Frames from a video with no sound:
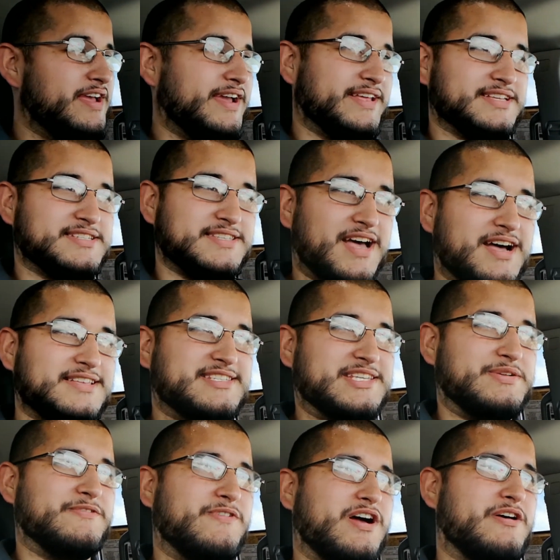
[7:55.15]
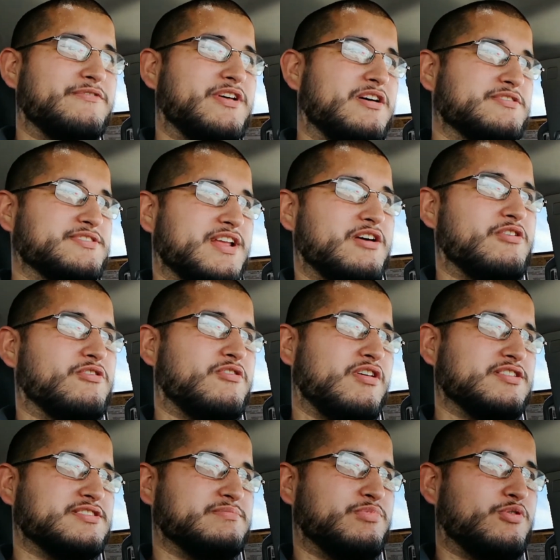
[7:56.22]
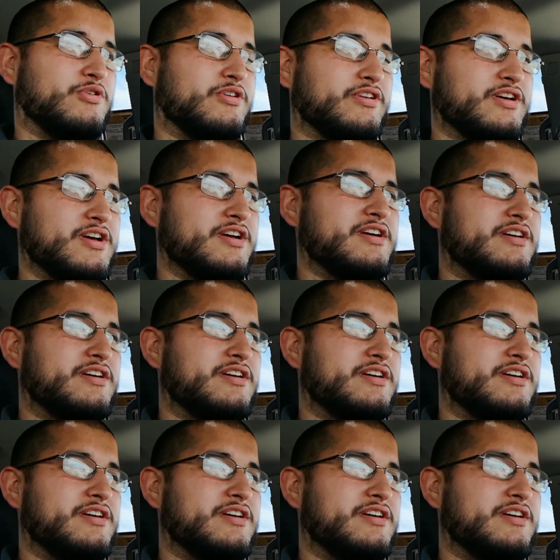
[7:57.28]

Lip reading: It is not $75 an hour across the board.